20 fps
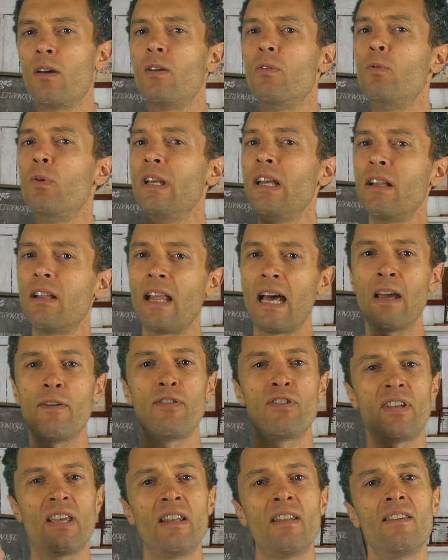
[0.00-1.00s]
real-life
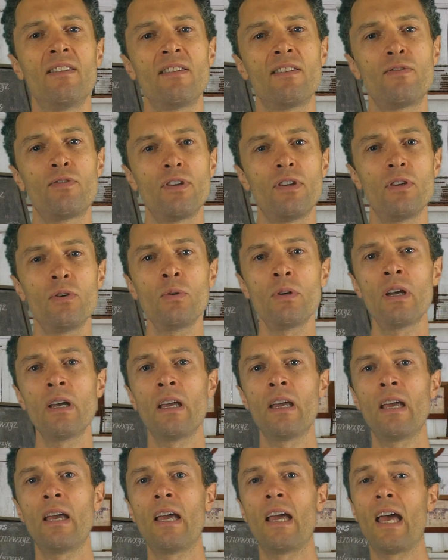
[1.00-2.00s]
sentences for you.
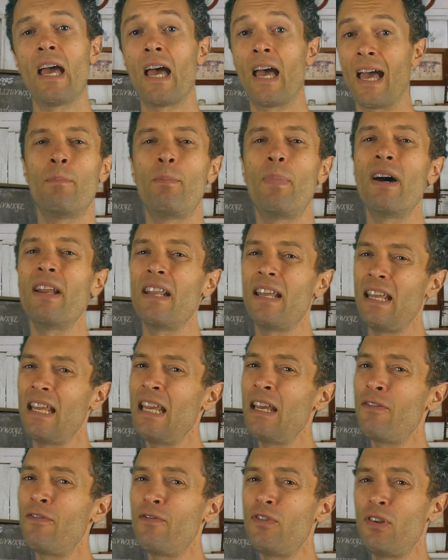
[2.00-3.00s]
But
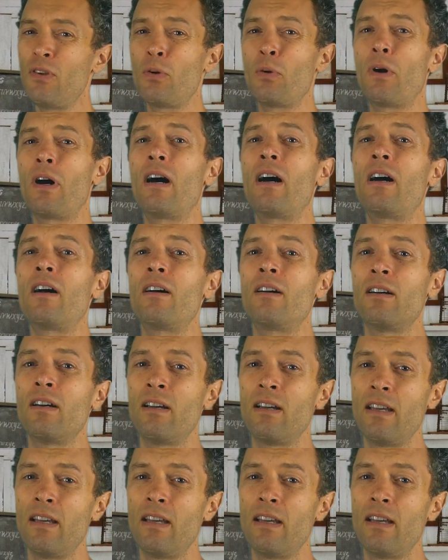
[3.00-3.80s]
if you are